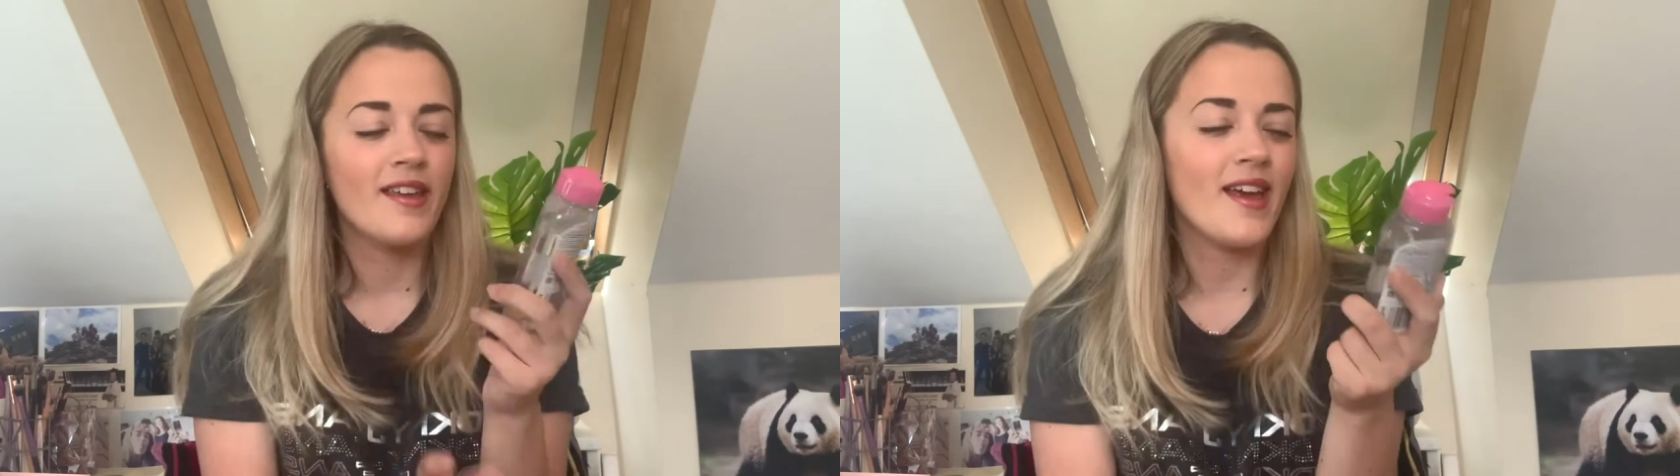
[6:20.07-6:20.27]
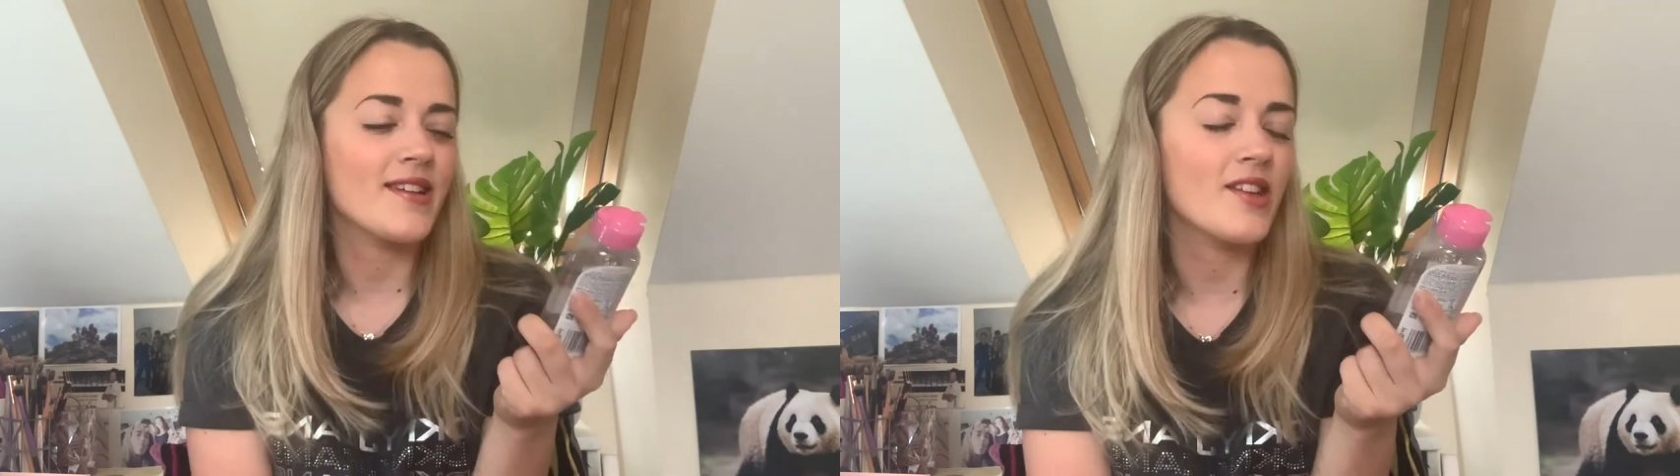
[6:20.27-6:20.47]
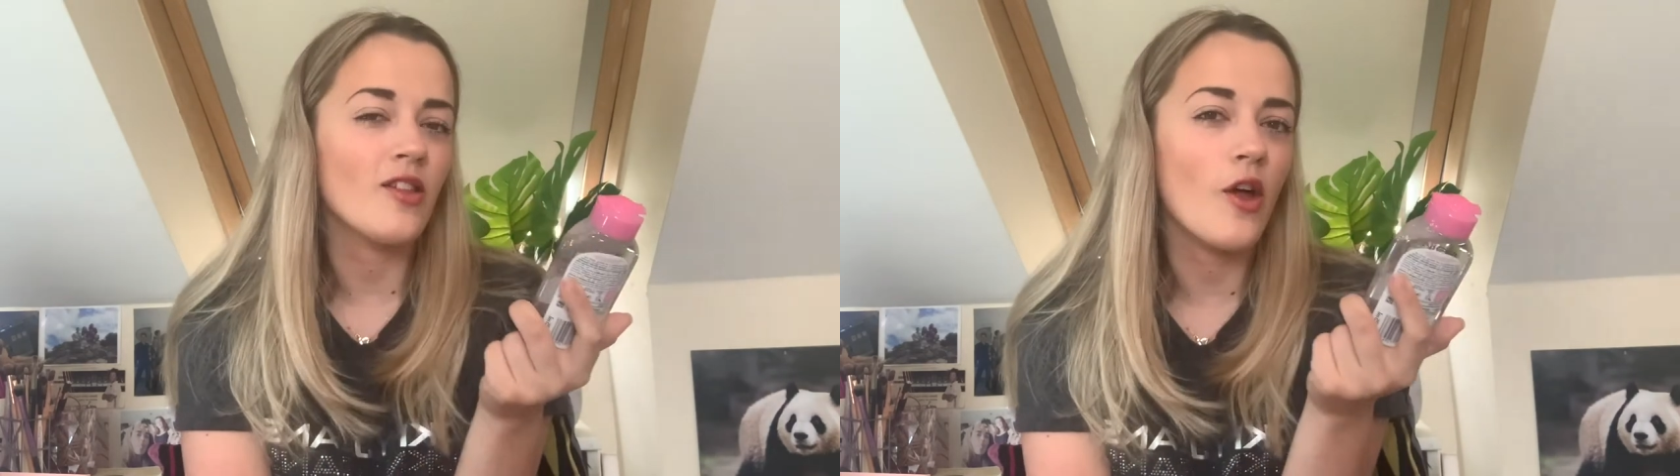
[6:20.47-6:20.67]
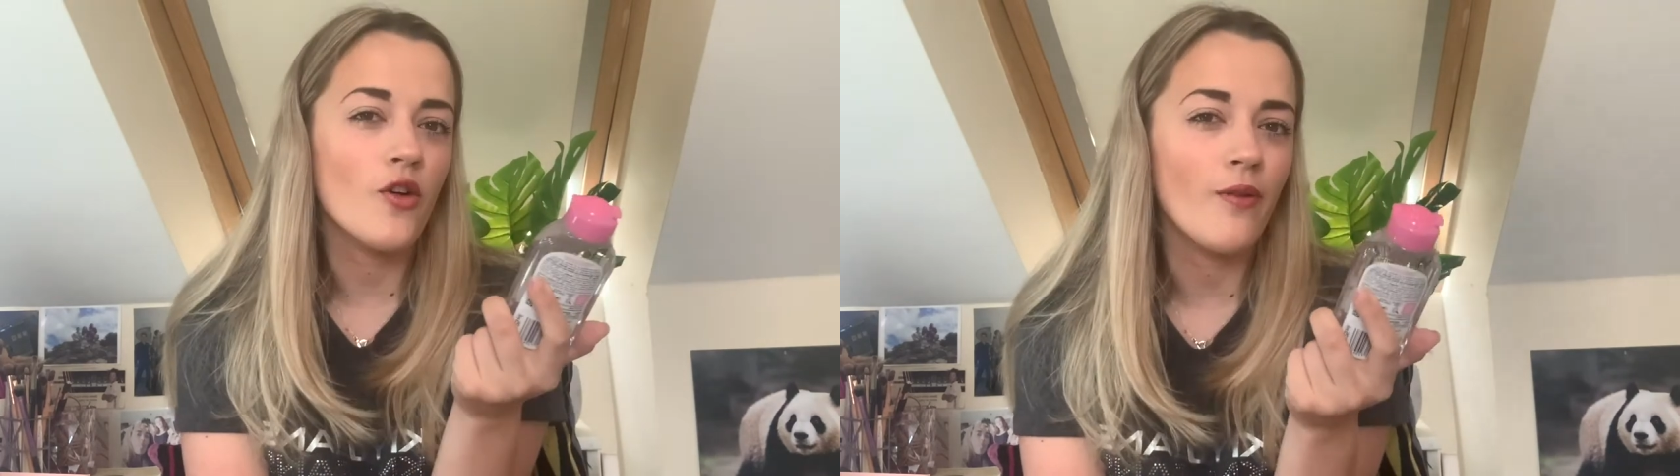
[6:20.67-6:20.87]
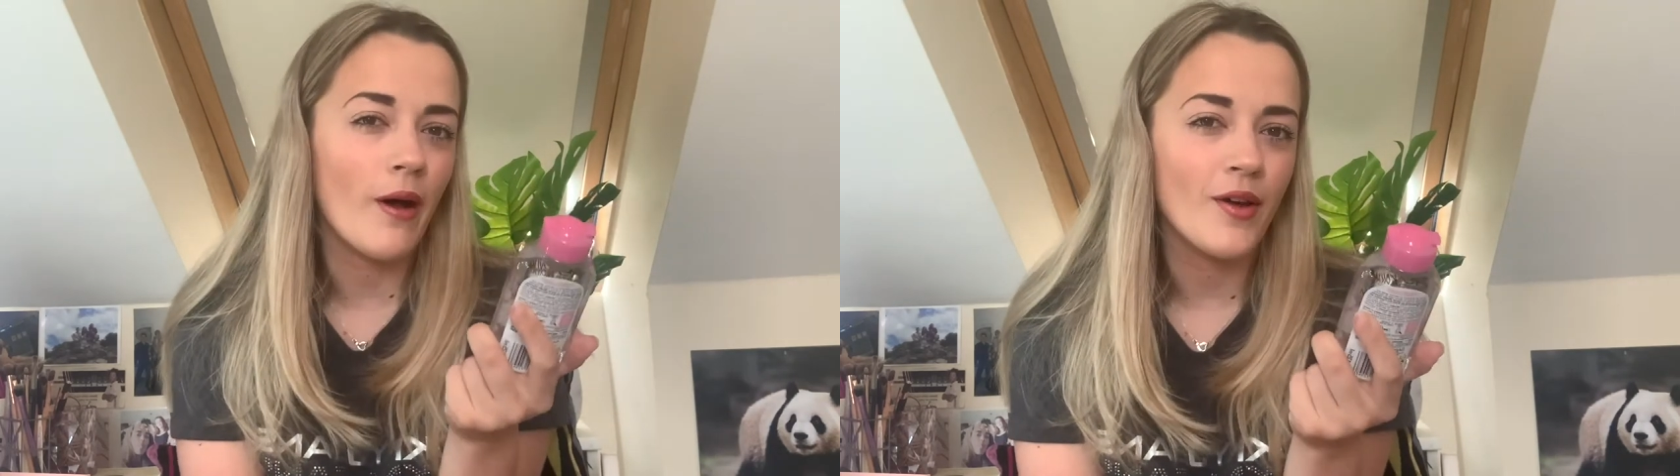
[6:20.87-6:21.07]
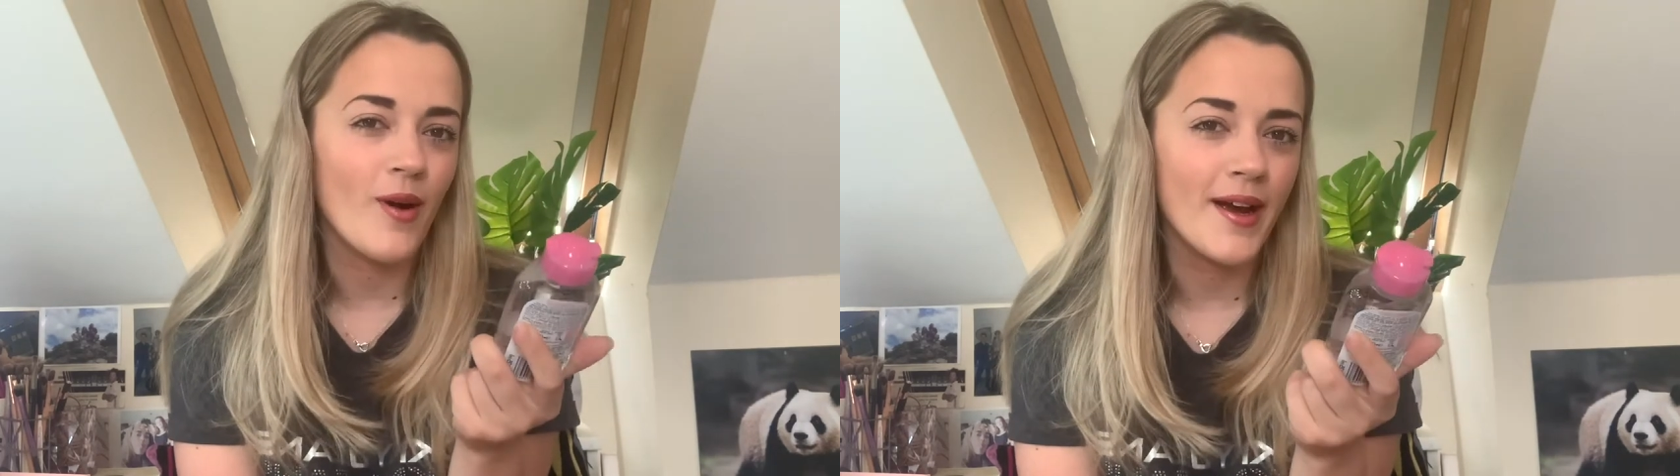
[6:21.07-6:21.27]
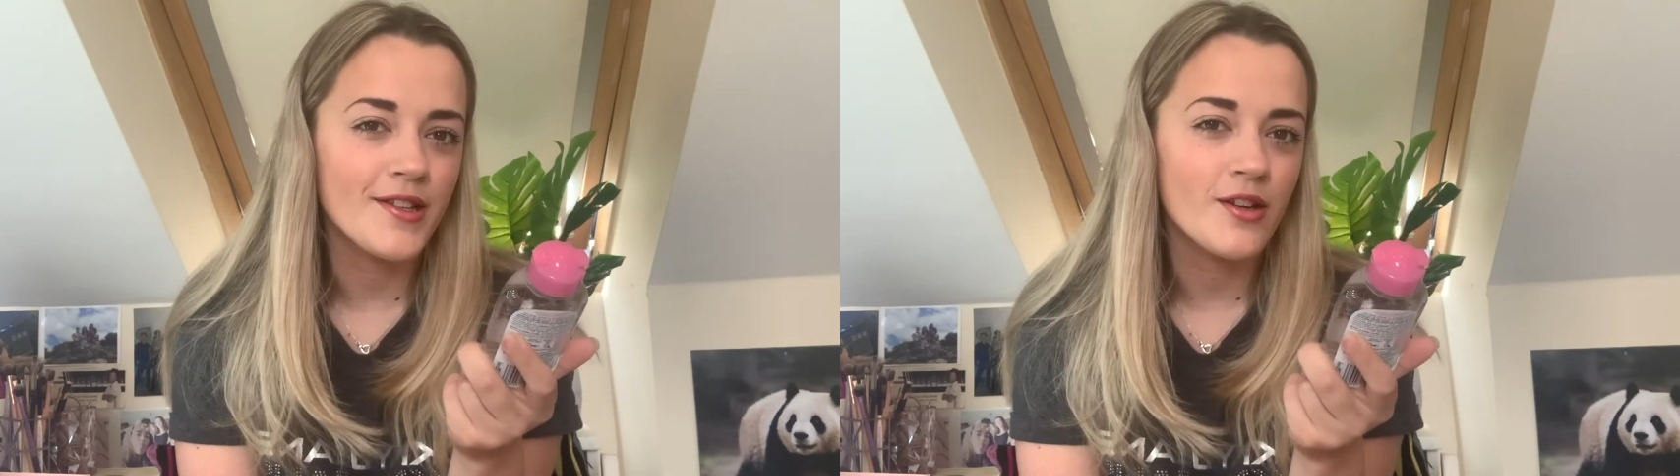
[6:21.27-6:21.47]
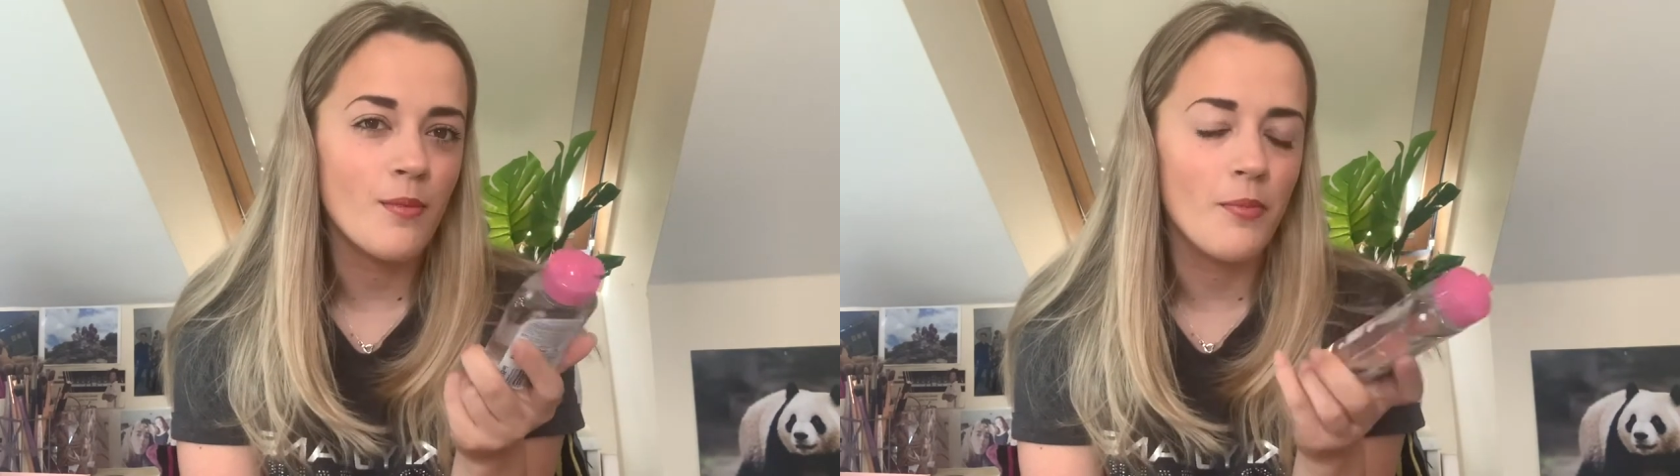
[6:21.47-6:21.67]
Yeah, it's a low value item,